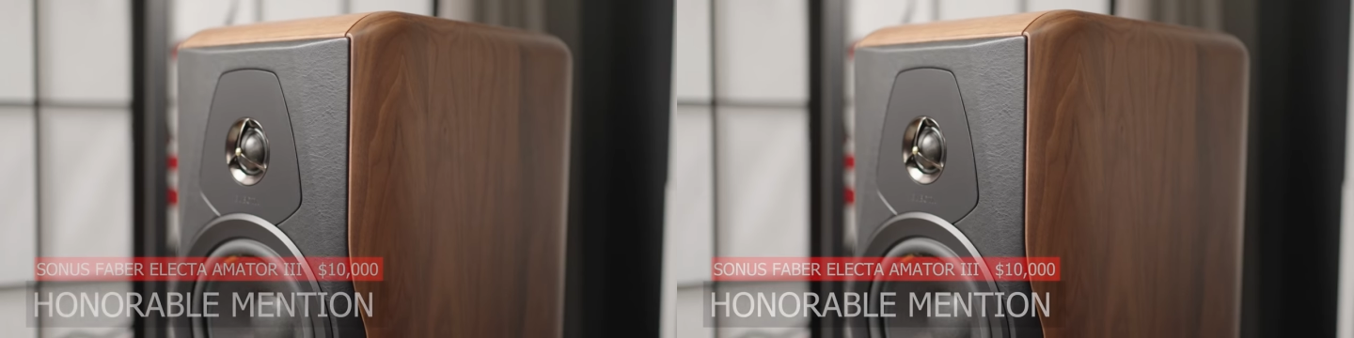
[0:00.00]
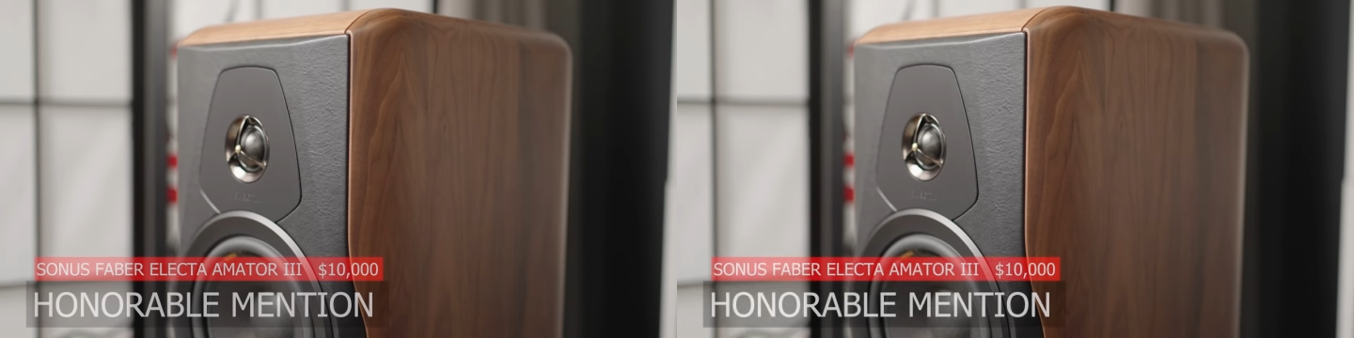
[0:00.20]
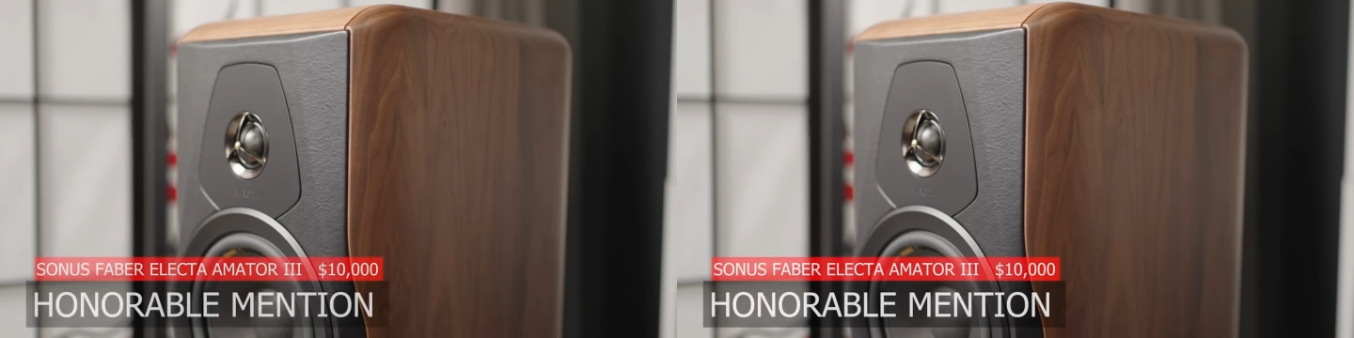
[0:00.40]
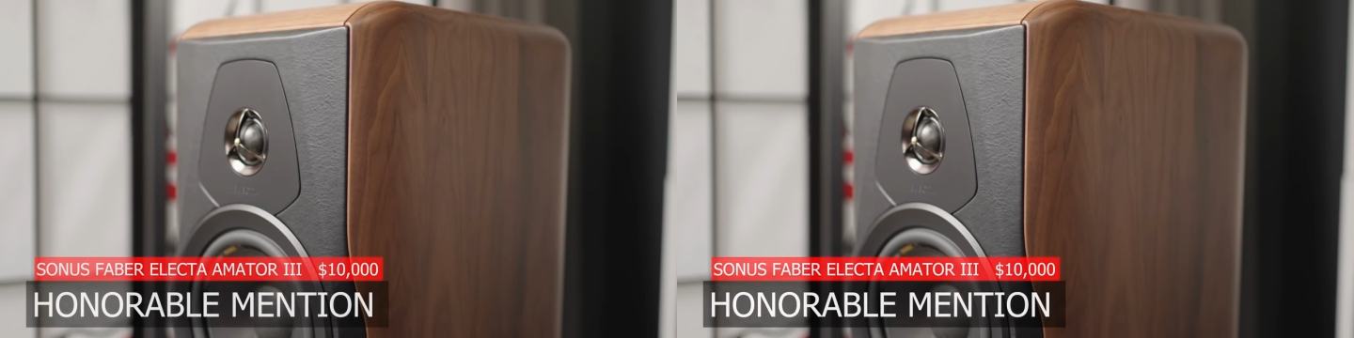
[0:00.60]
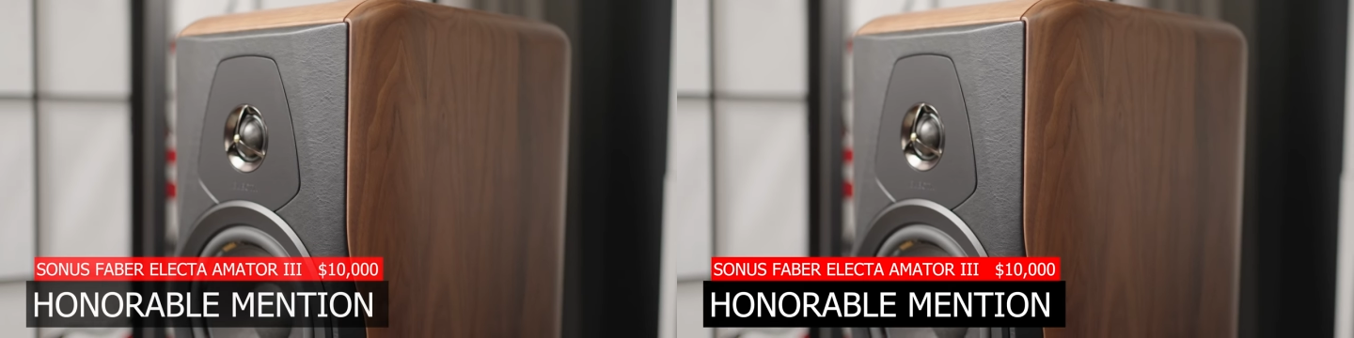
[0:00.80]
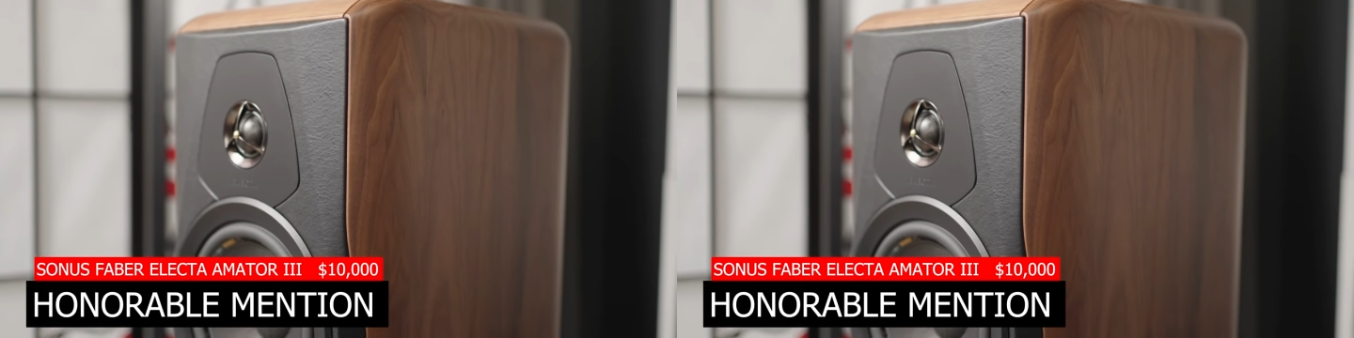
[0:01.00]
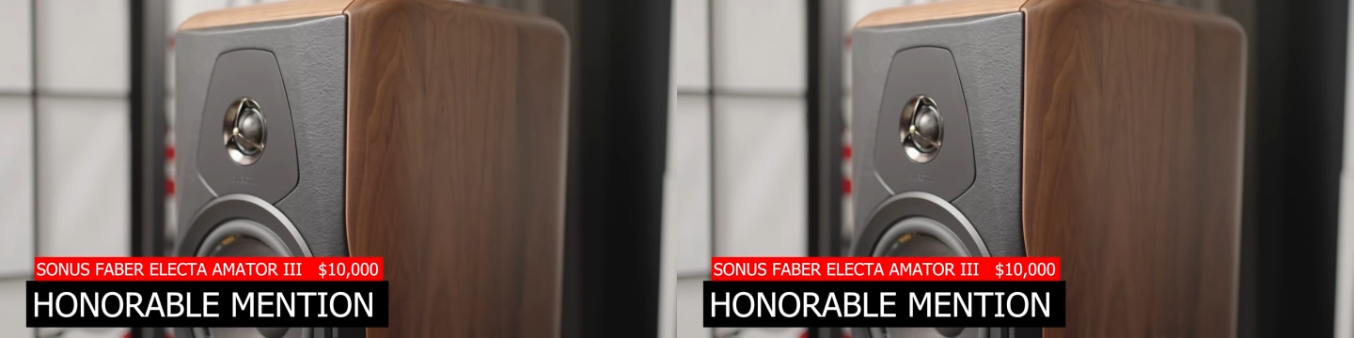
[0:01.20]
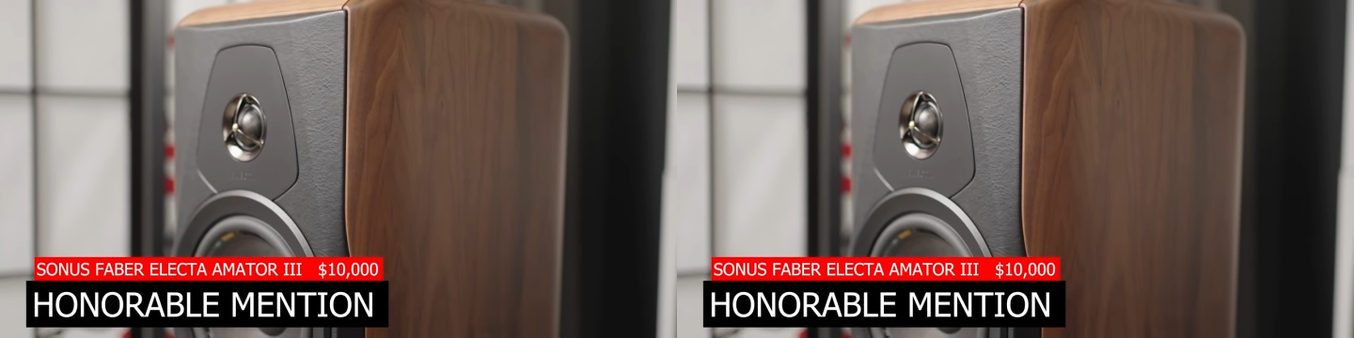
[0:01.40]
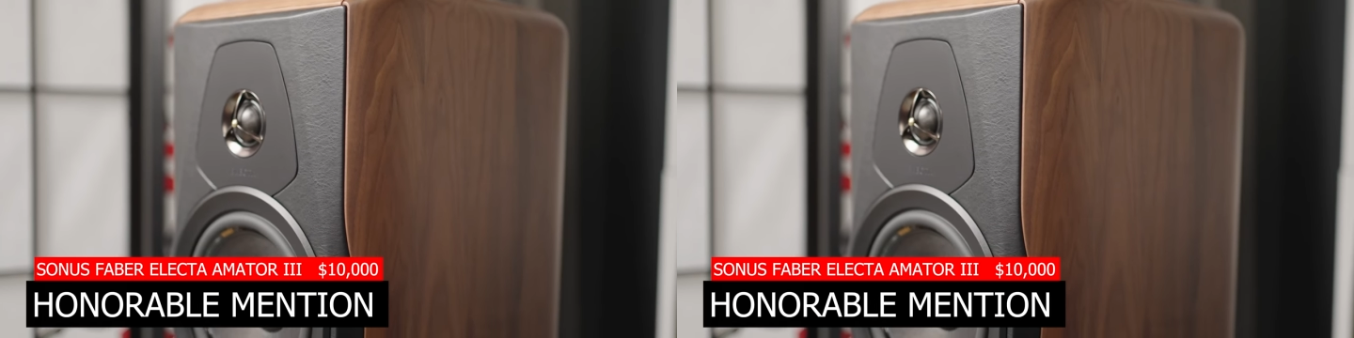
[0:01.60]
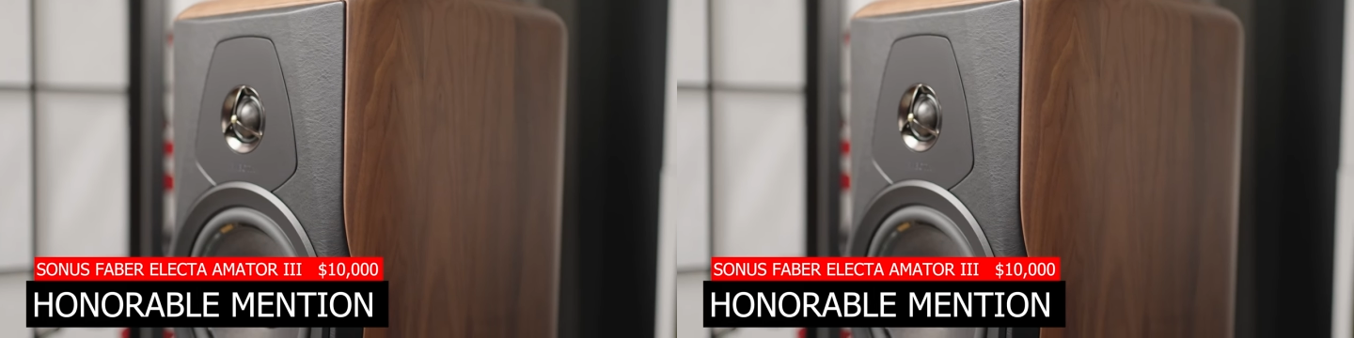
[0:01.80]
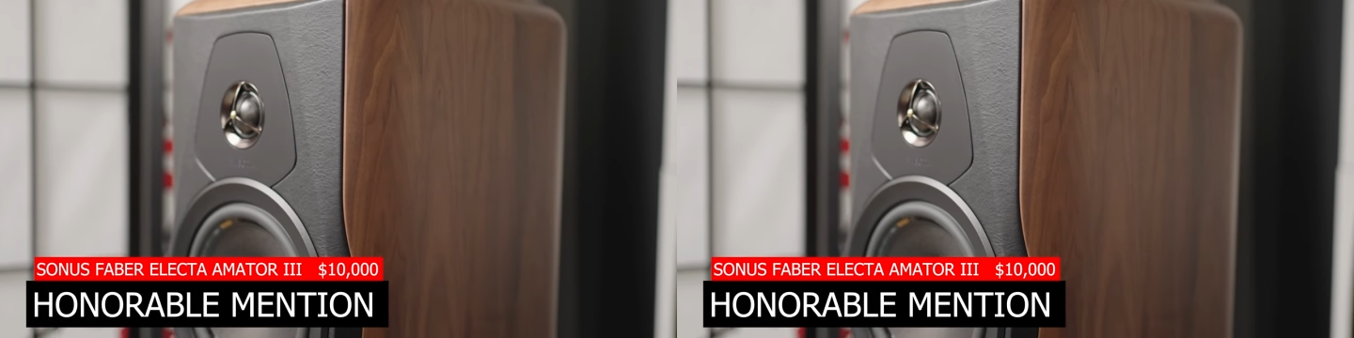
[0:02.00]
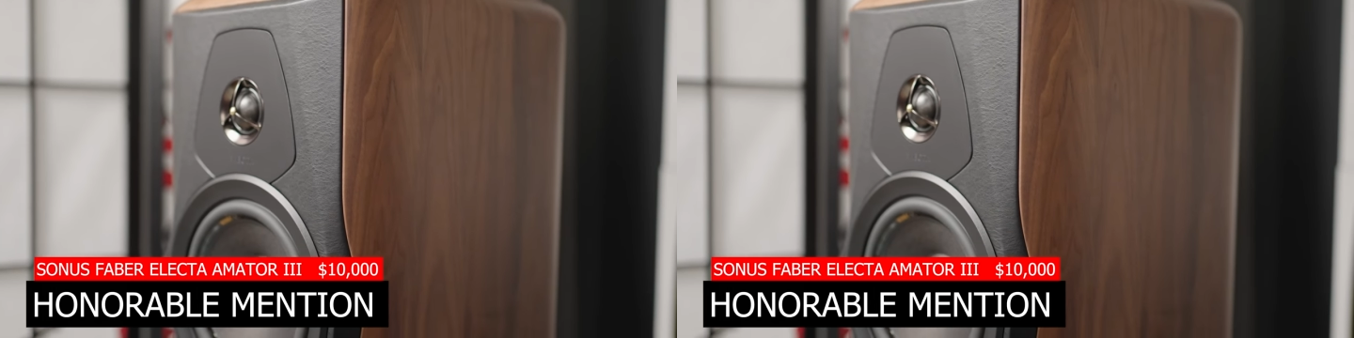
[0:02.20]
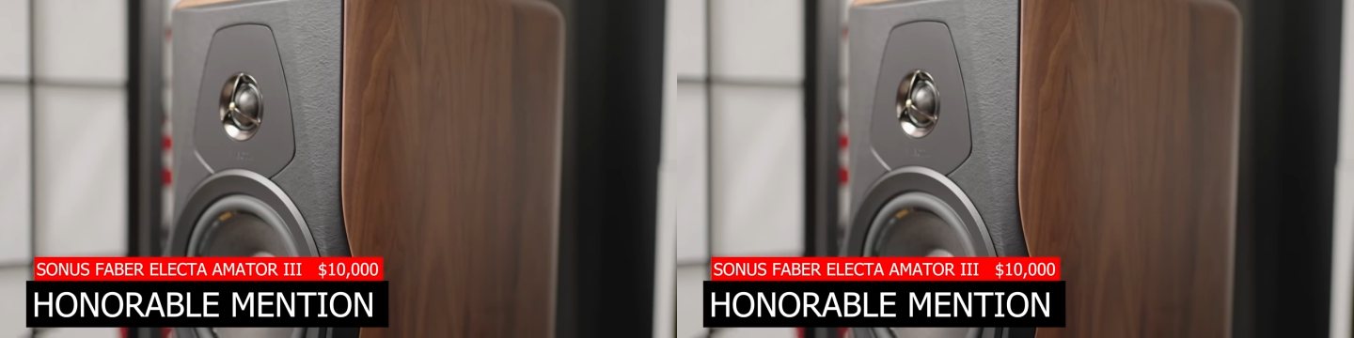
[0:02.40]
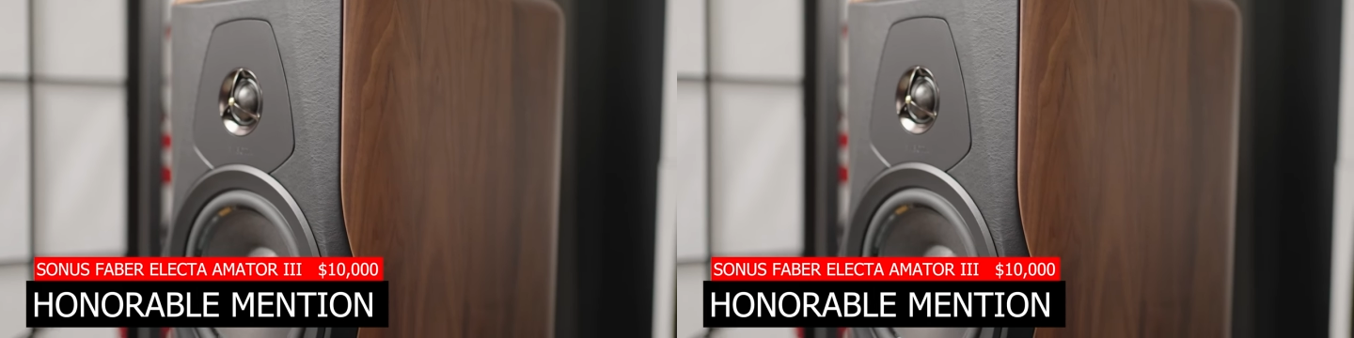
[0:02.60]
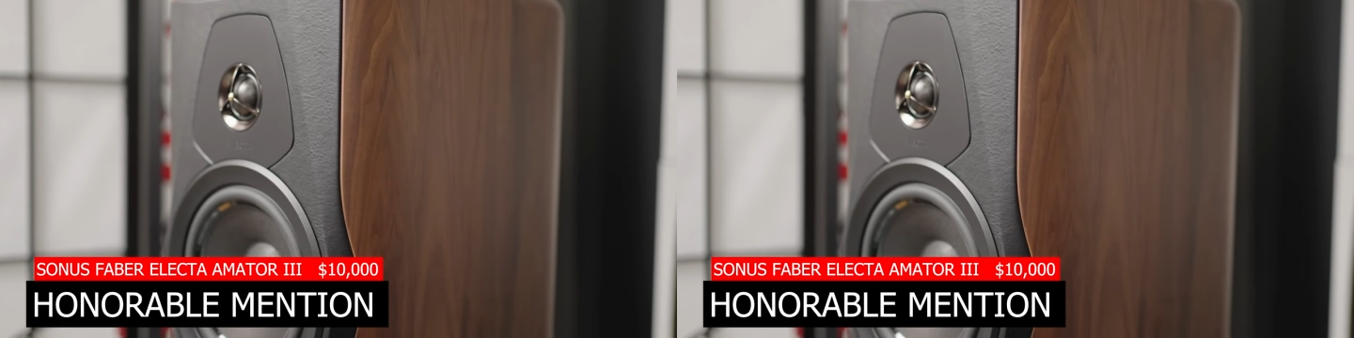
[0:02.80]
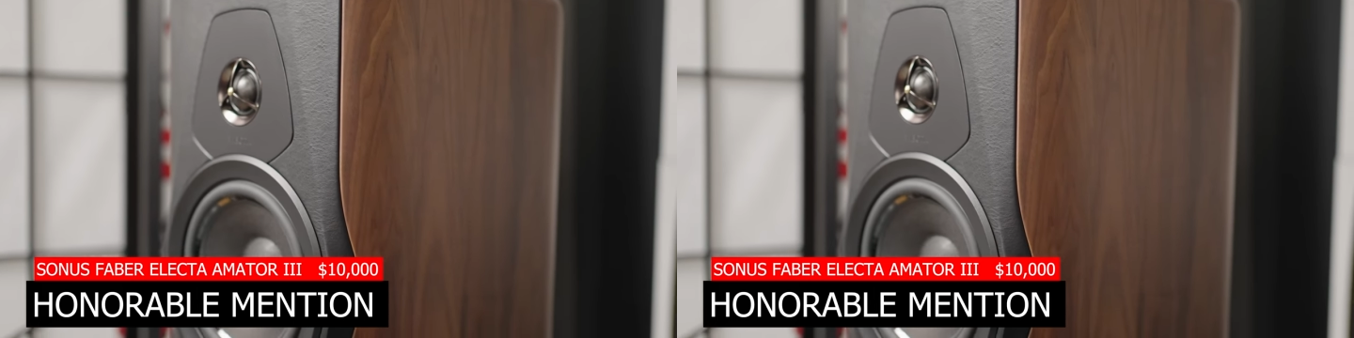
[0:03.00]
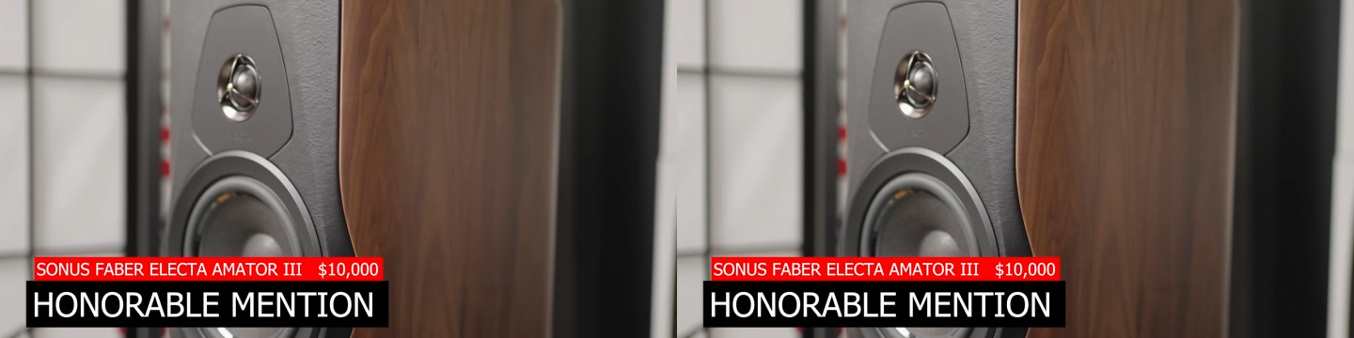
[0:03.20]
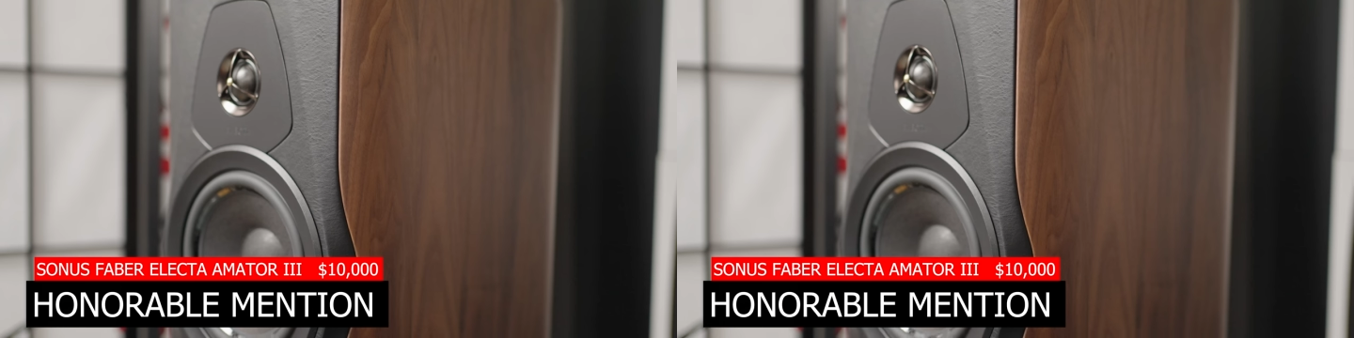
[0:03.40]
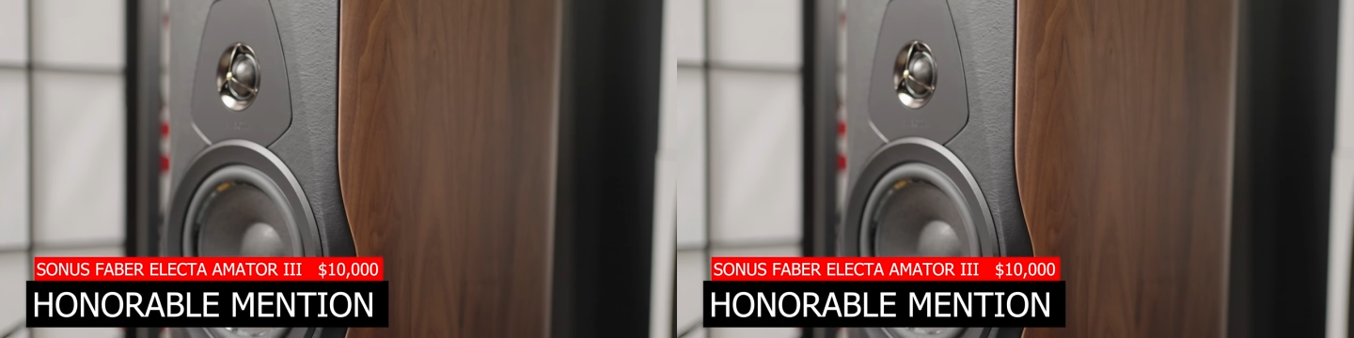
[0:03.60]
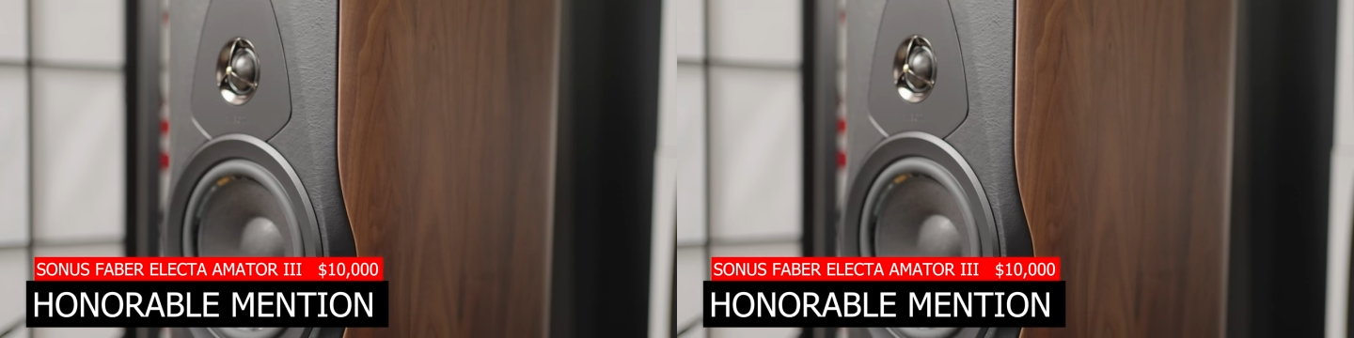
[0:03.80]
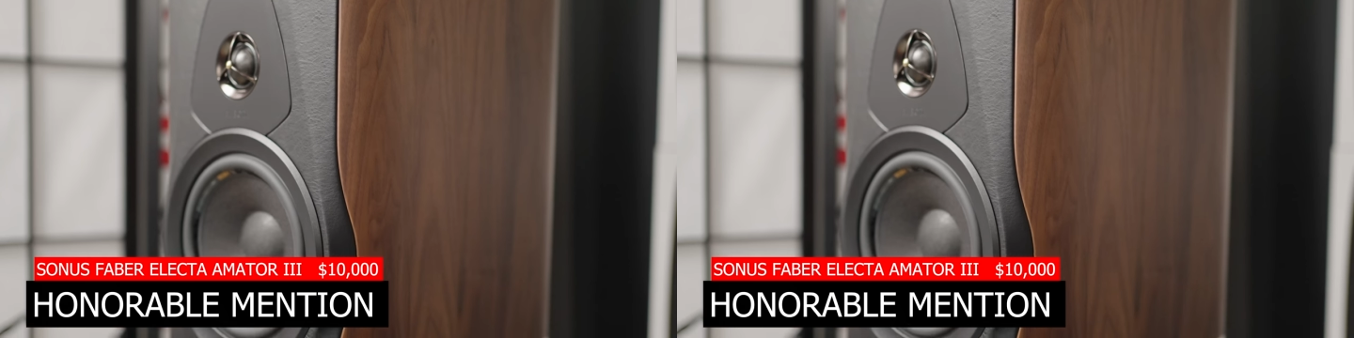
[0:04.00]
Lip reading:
(no speaker visible)